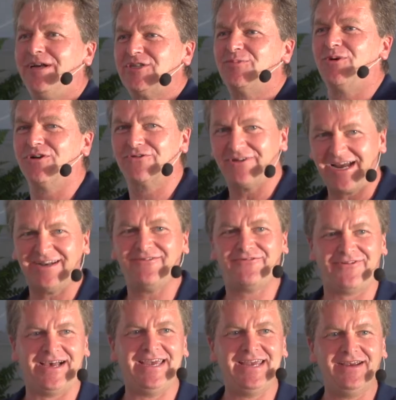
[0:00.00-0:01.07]
much more
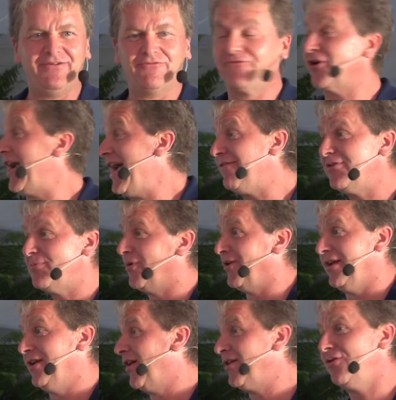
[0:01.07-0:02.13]
gratifying for
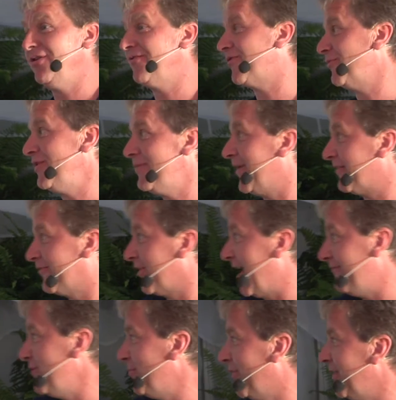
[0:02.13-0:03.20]
everybody, not only for me, but for
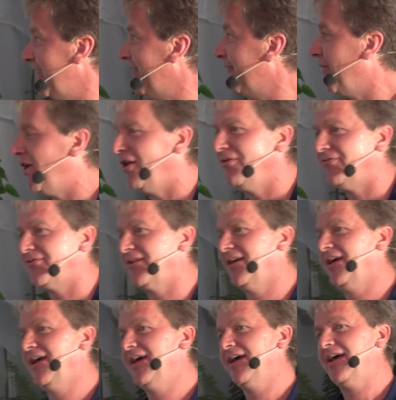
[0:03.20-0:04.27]
everybody involved.
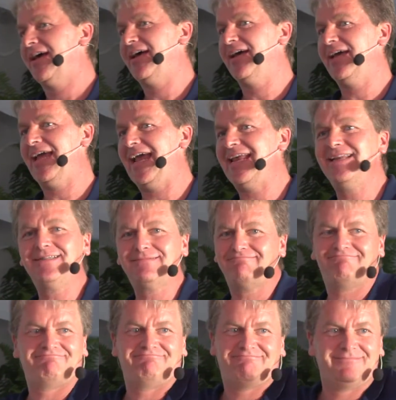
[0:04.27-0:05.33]
And
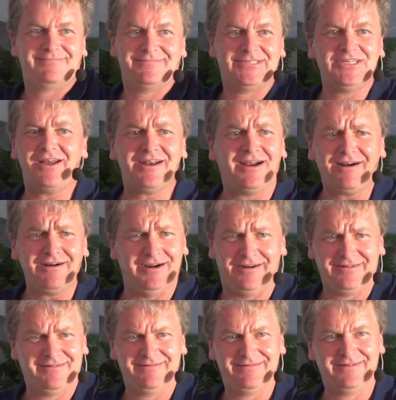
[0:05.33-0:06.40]
it's not
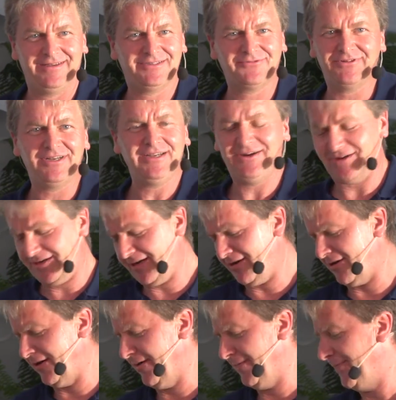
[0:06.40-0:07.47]
hard. It's really not
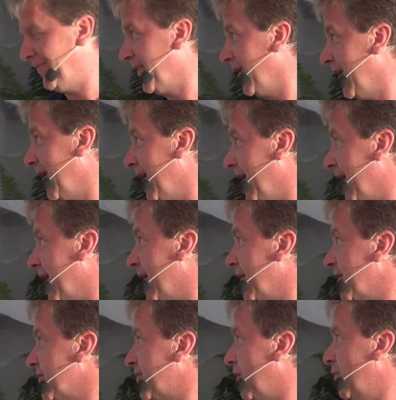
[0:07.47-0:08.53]
hard.
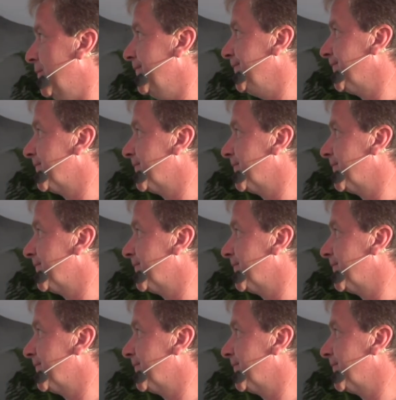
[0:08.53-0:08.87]
So,